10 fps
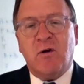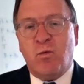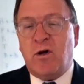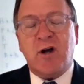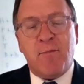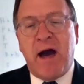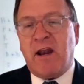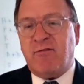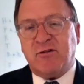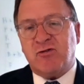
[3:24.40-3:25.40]
we'll come
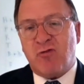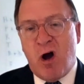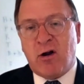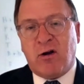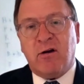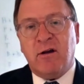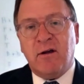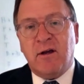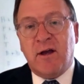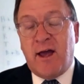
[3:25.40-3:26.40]
out of it stronger.
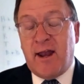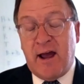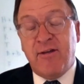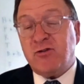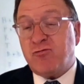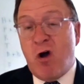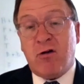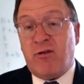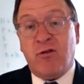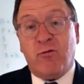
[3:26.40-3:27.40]
And I think
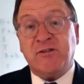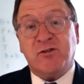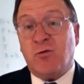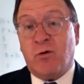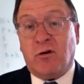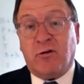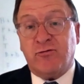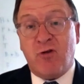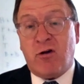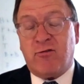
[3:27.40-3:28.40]
stronger than the rest of the world,
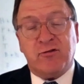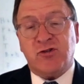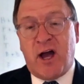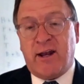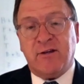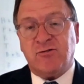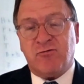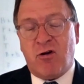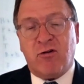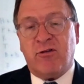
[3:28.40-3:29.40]
stronger than China,
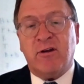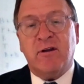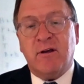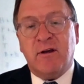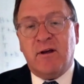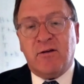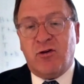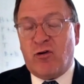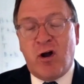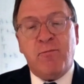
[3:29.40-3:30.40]
stronger than
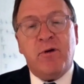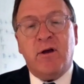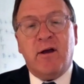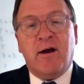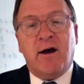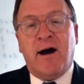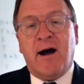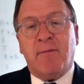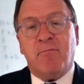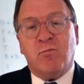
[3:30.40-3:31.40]
Europe.
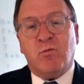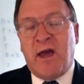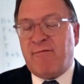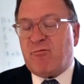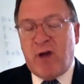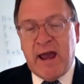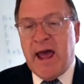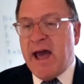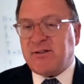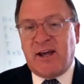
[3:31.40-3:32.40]
We have
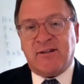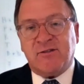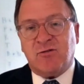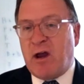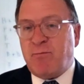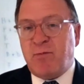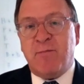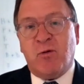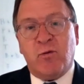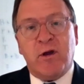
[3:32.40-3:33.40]
great assets, great
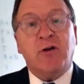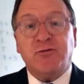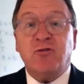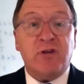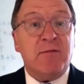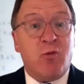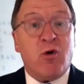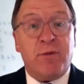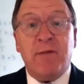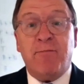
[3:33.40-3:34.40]
people. We also need
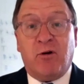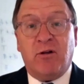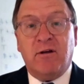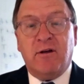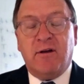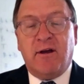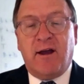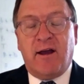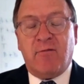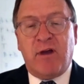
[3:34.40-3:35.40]
more people,
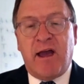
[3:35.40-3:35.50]
and we